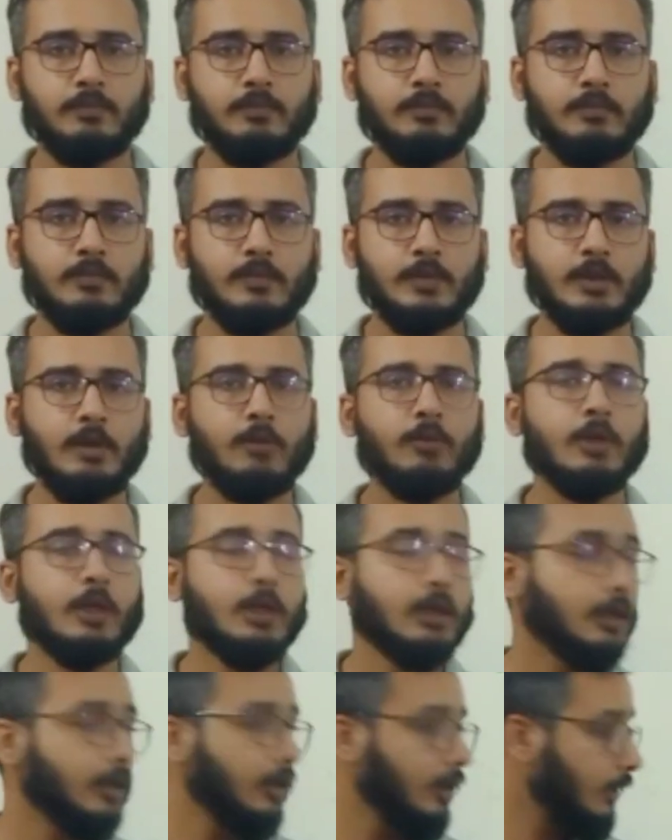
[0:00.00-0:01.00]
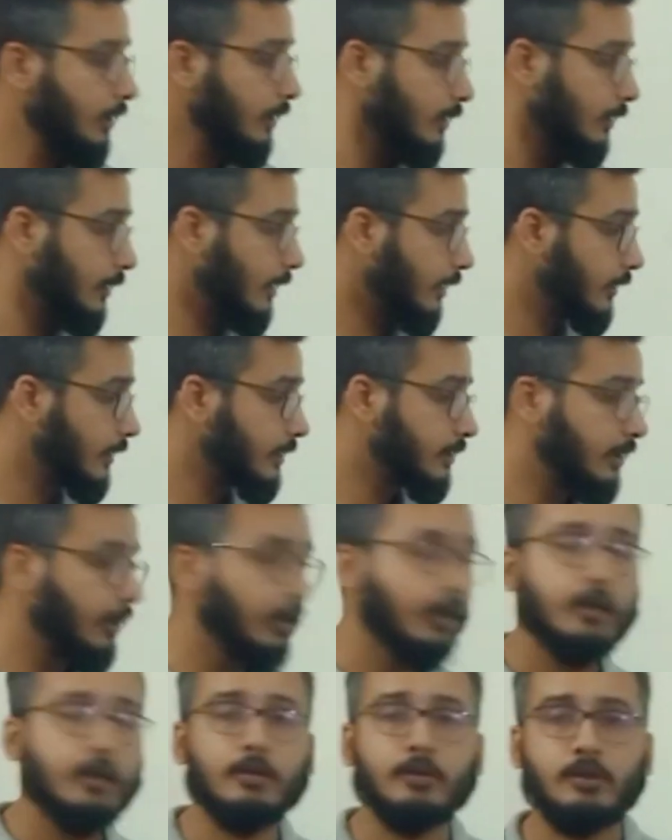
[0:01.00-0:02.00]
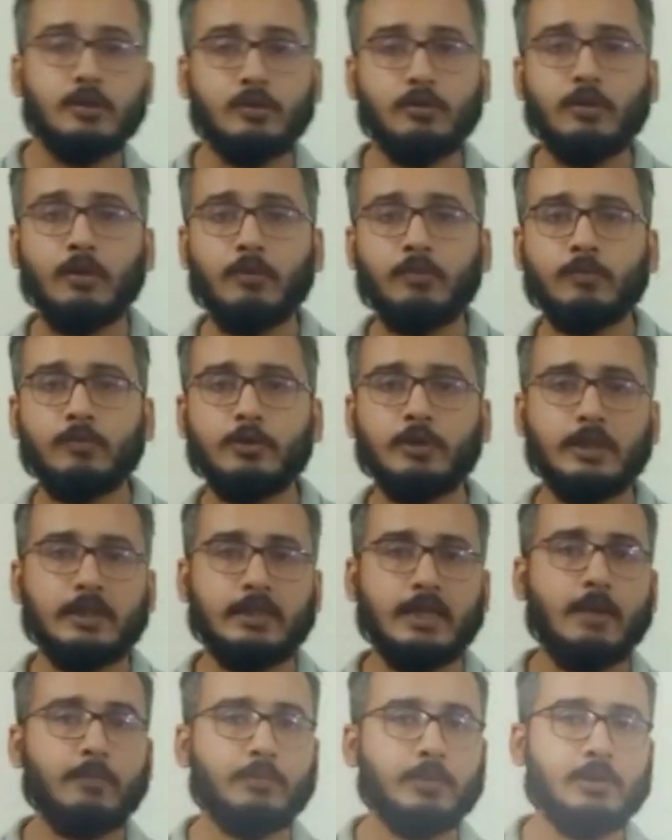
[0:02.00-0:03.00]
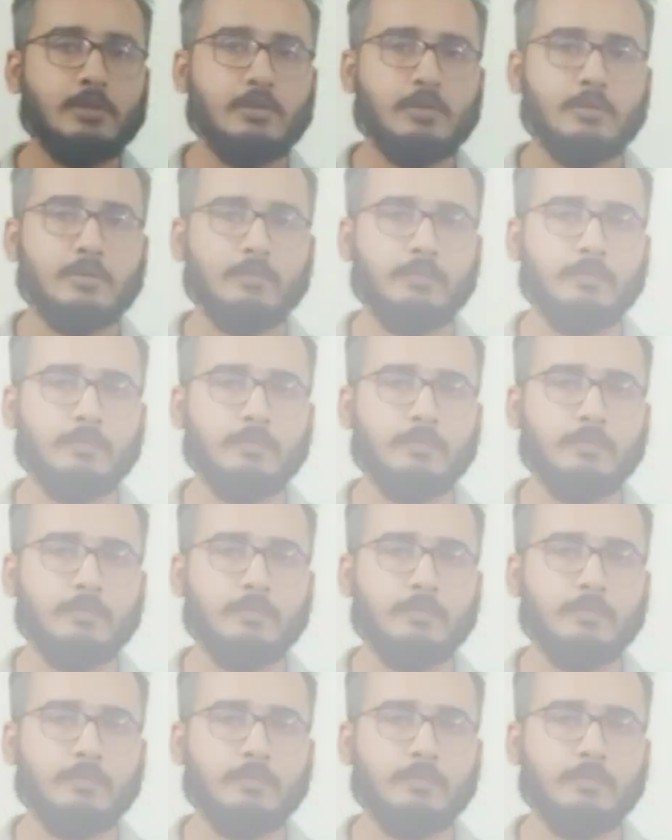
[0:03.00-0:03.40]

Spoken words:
So now let's see two or more examples.